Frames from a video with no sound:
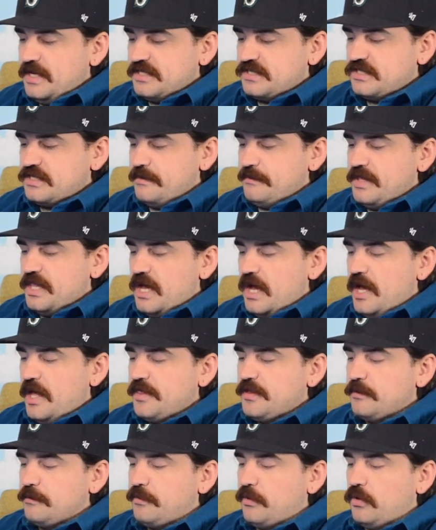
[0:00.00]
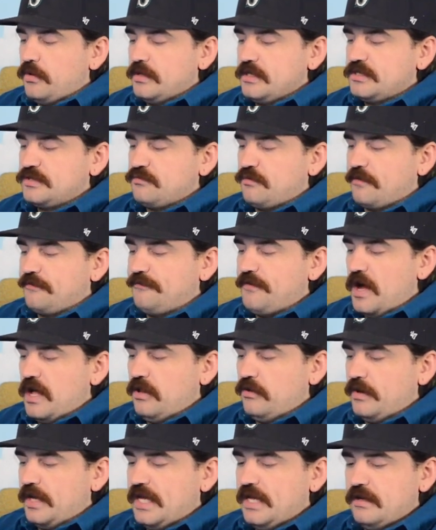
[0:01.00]
and some of the other boys were
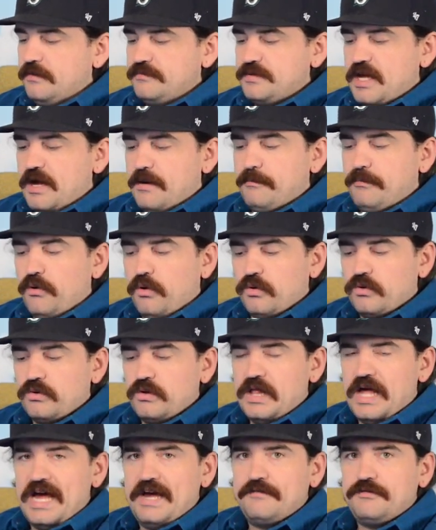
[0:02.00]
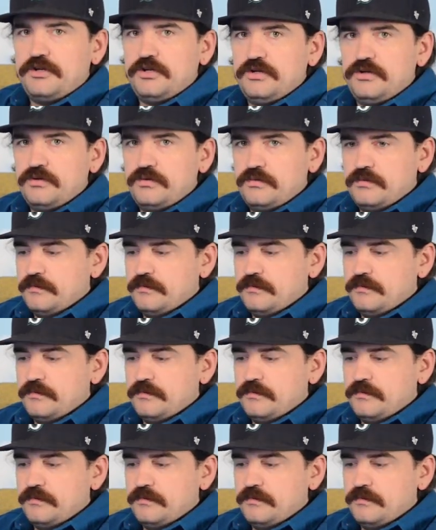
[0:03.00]
following him down Portal Avenue.